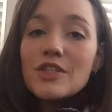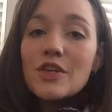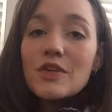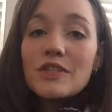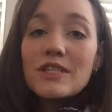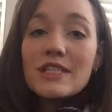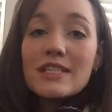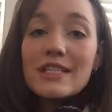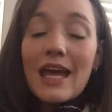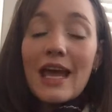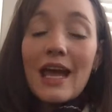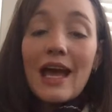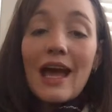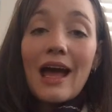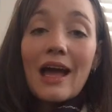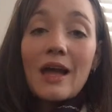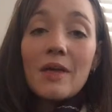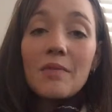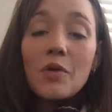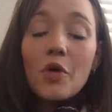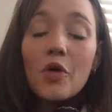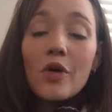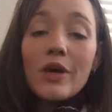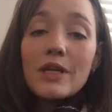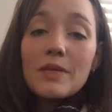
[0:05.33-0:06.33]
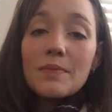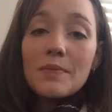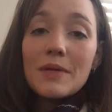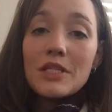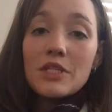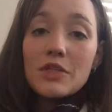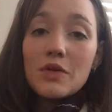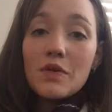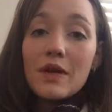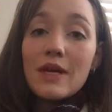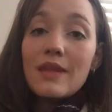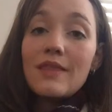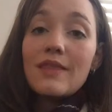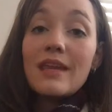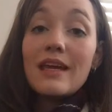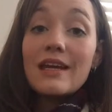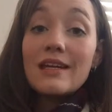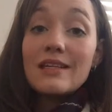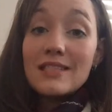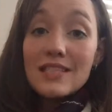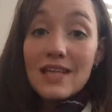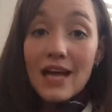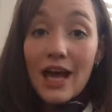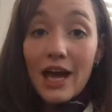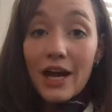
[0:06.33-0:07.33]
So today I'm going to be doing the
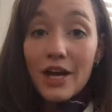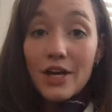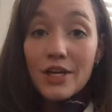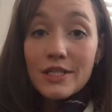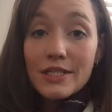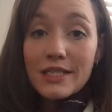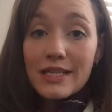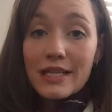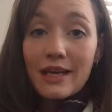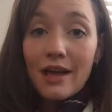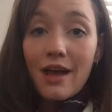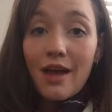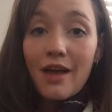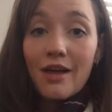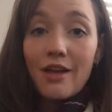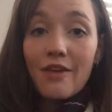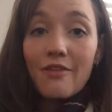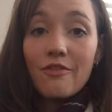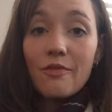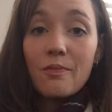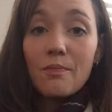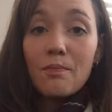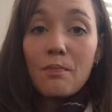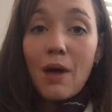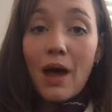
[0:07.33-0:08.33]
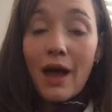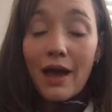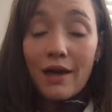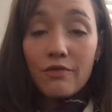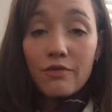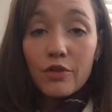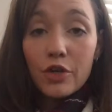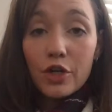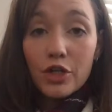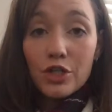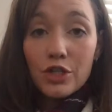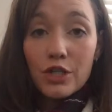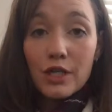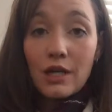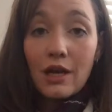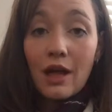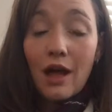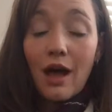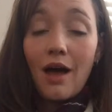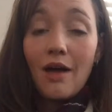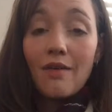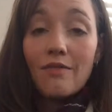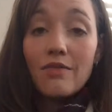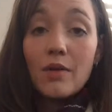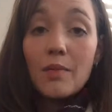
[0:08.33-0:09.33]
entirety of my version
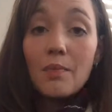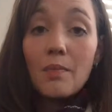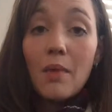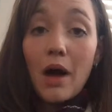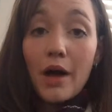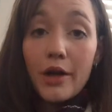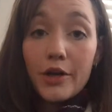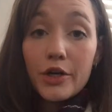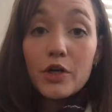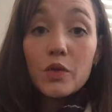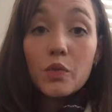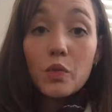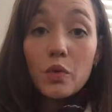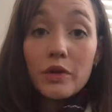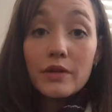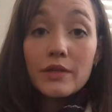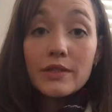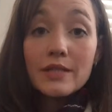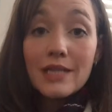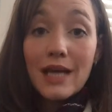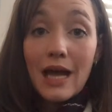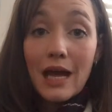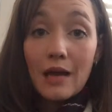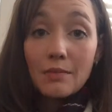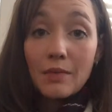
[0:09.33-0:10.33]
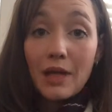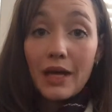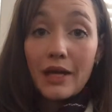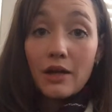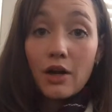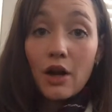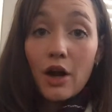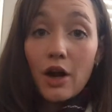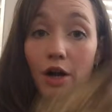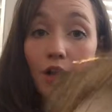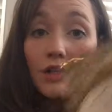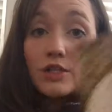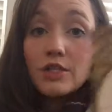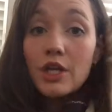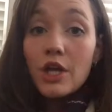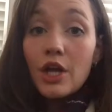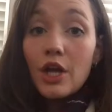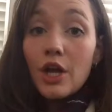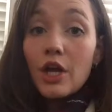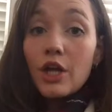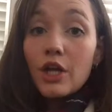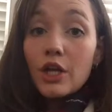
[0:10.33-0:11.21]
of the Modern World Timeline cards